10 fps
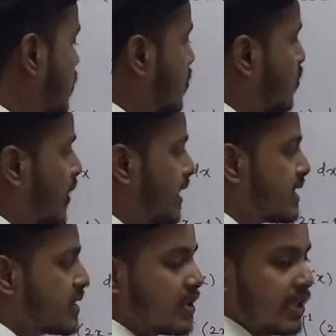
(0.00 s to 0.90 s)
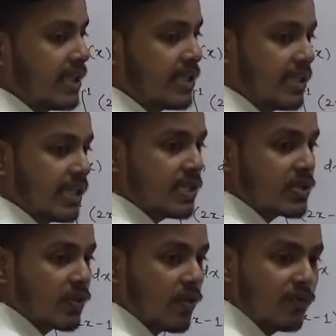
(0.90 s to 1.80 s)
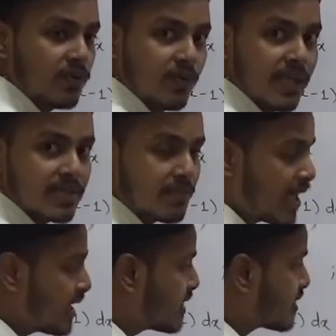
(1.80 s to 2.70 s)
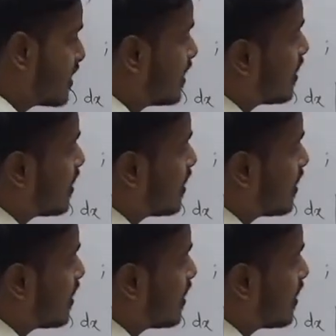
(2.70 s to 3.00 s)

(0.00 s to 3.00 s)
What is integration of 2x minus?